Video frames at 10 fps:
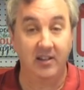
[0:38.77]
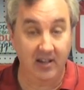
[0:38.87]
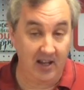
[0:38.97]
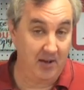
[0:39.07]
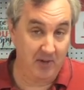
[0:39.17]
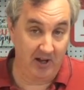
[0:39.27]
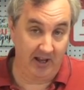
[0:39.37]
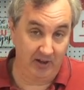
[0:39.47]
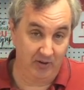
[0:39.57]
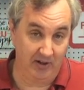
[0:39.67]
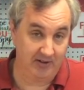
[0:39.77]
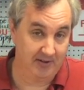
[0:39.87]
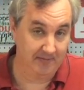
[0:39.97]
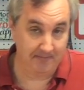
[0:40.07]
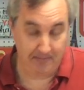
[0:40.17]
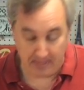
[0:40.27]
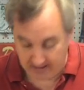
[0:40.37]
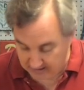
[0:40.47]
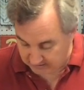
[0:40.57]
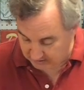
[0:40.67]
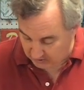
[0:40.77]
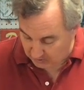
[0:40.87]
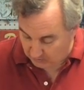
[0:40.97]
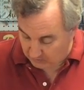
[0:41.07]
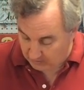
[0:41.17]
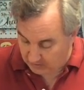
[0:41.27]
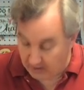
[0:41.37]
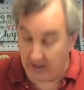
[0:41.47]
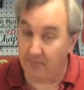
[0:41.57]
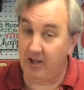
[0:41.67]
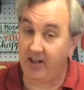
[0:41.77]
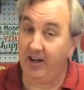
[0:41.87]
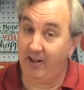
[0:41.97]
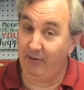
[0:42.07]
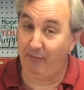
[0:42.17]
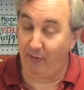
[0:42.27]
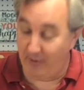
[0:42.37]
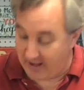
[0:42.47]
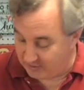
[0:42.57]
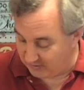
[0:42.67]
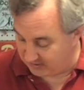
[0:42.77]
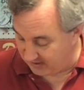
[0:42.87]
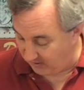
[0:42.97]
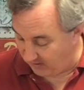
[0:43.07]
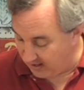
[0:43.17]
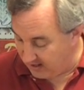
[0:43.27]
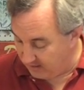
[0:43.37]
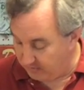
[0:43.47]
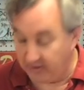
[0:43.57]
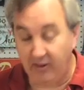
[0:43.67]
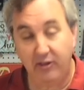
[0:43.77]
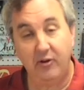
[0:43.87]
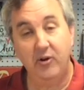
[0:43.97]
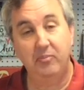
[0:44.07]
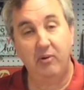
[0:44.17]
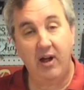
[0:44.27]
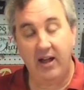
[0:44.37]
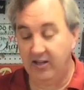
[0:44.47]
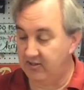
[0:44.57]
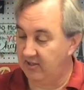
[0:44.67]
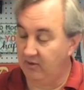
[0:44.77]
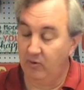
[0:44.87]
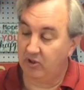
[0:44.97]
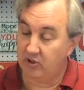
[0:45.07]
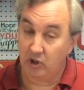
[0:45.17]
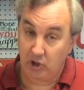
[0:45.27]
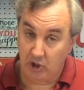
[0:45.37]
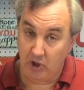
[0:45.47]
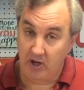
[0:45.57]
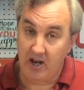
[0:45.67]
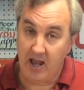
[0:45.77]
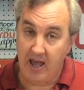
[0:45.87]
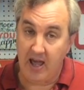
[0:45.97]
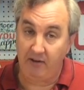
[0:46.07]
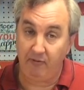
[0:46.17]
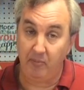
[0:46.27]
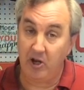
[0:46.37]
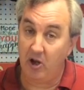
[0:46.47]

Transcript: the email address. So, and I'm not going to give the full address out, but the third prize, which is a shirt and hat from the